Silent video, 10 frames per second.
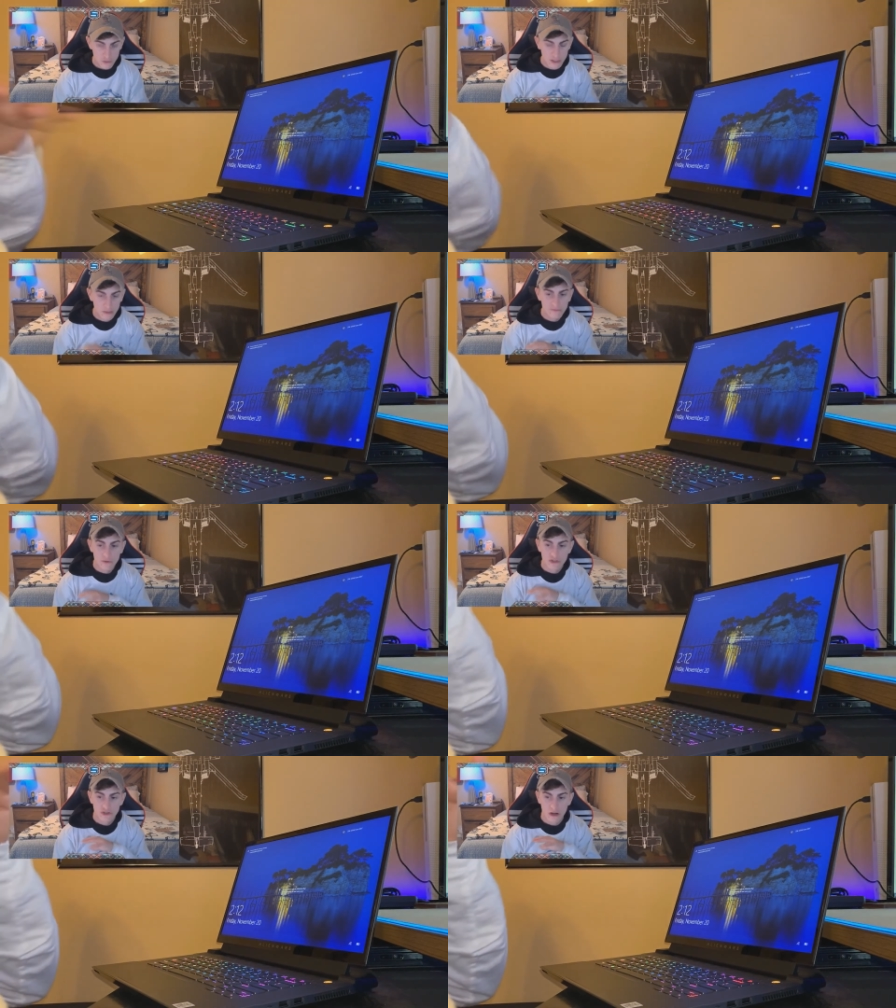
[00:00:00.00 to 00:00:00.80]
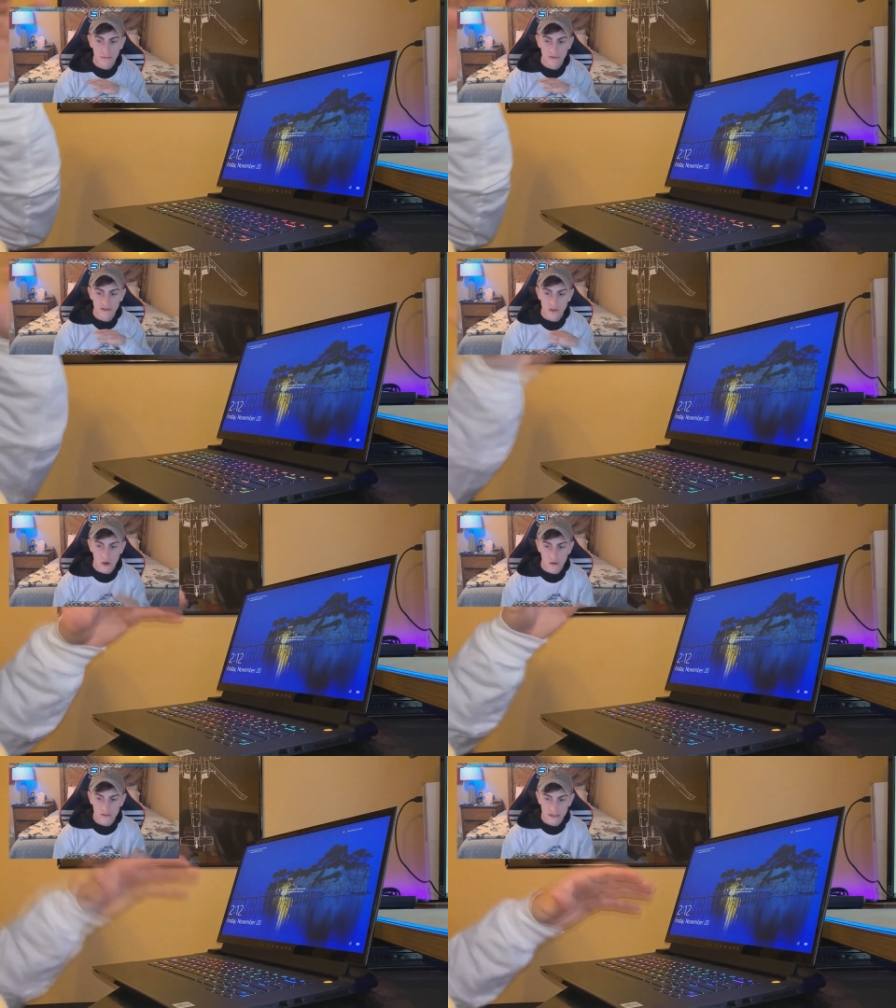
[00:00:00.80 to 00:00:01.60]
You'll hear reviewers talking about this
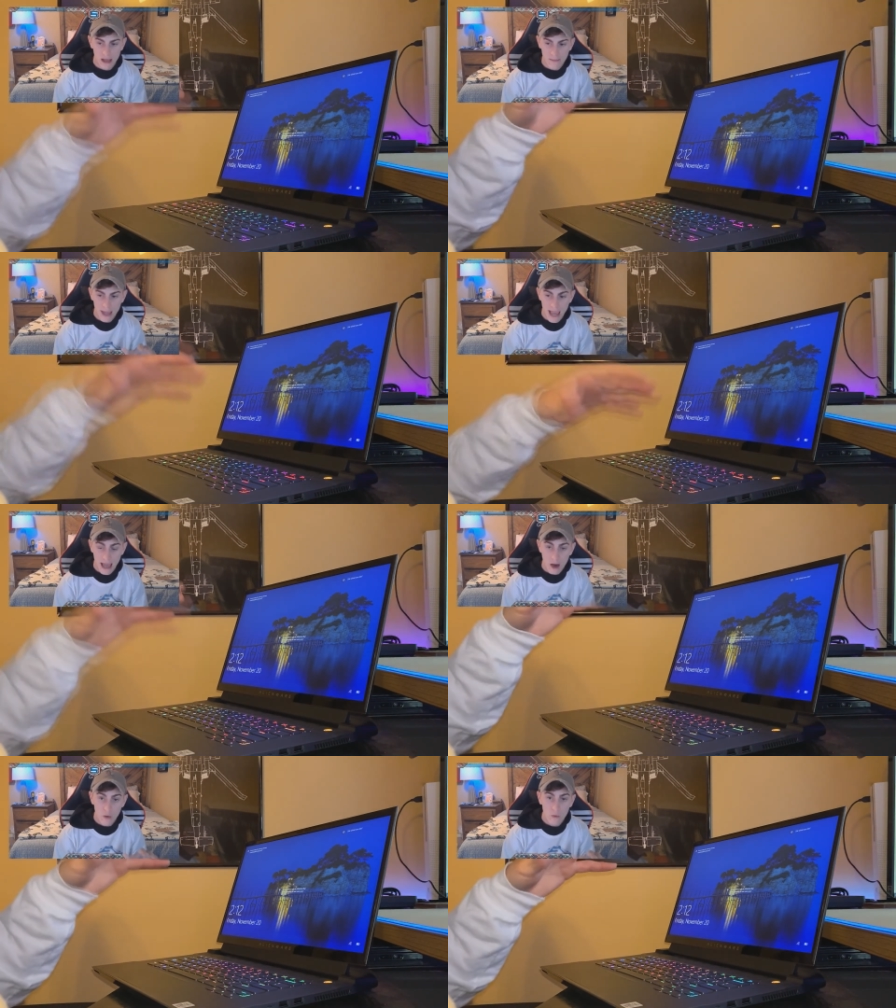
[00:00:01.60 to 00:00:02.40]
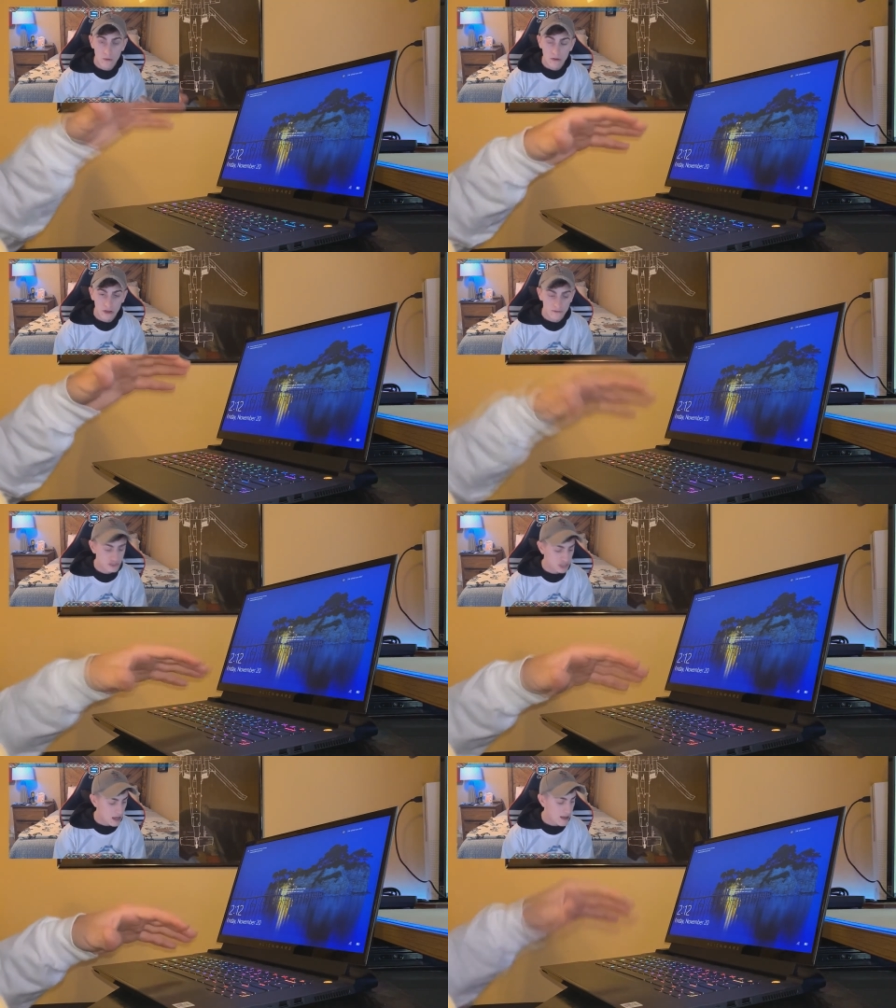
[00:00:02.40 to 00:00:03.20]
all the time, how good of a
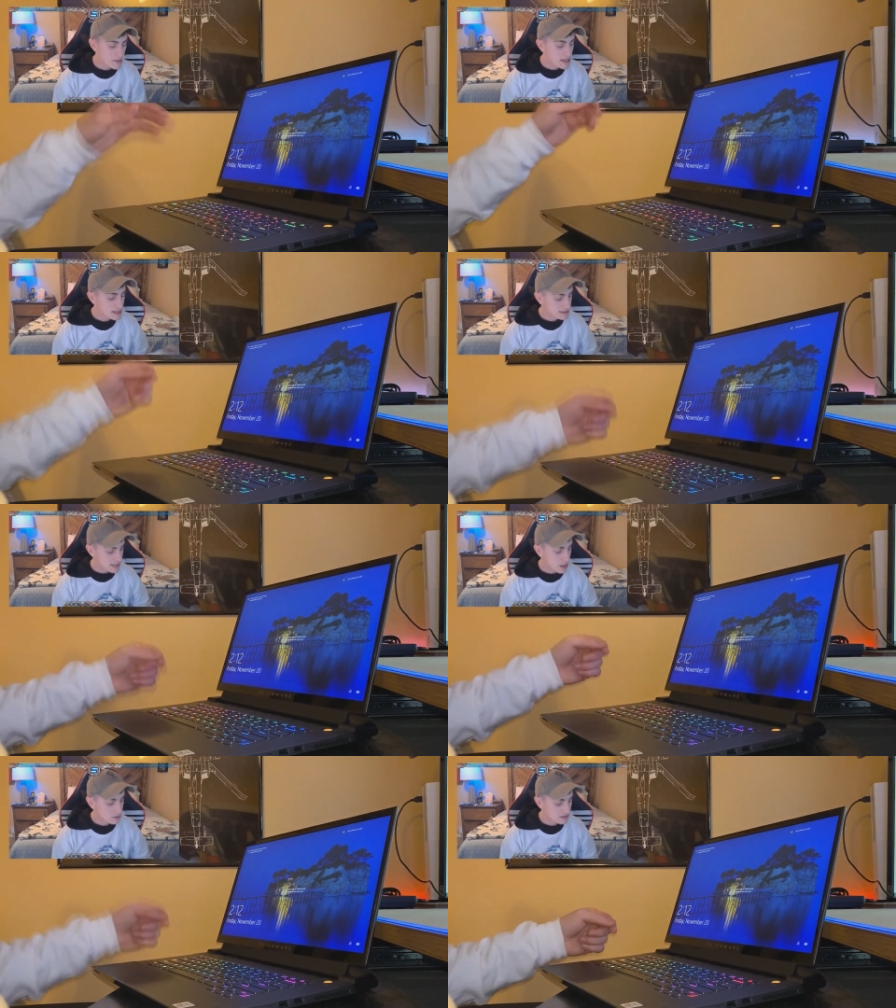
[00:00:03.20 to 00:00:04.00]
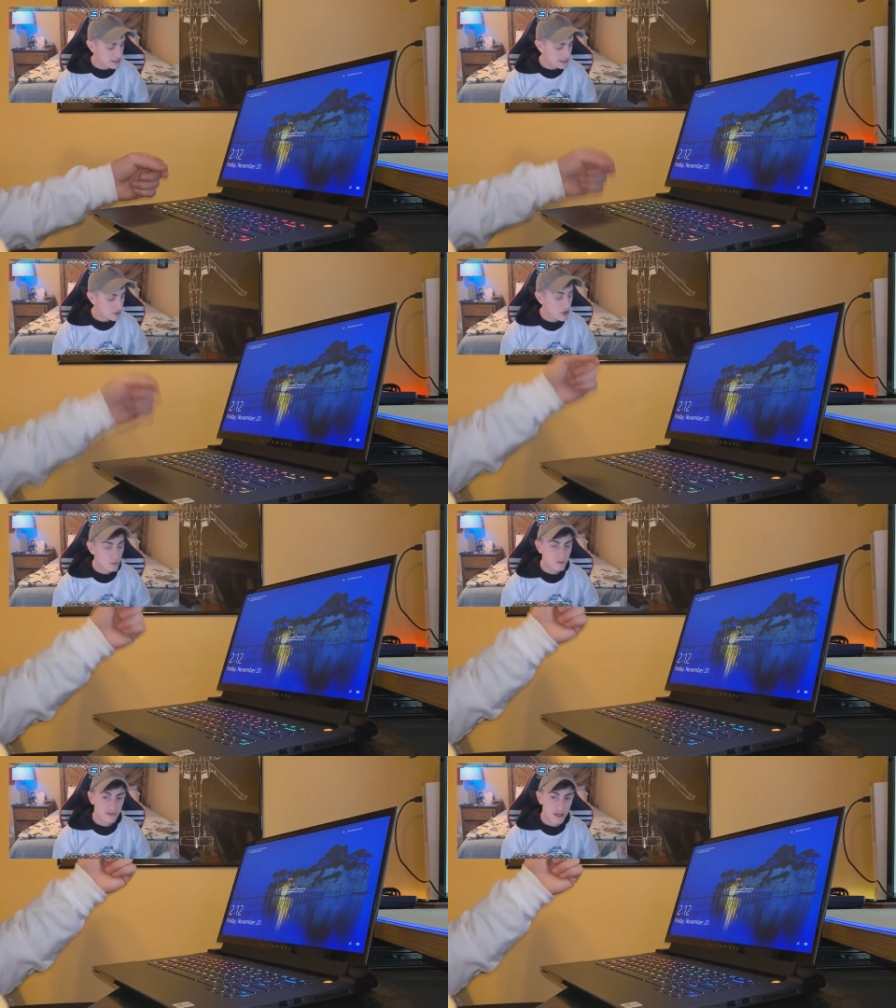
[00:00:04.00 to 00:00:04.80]
job Dell did with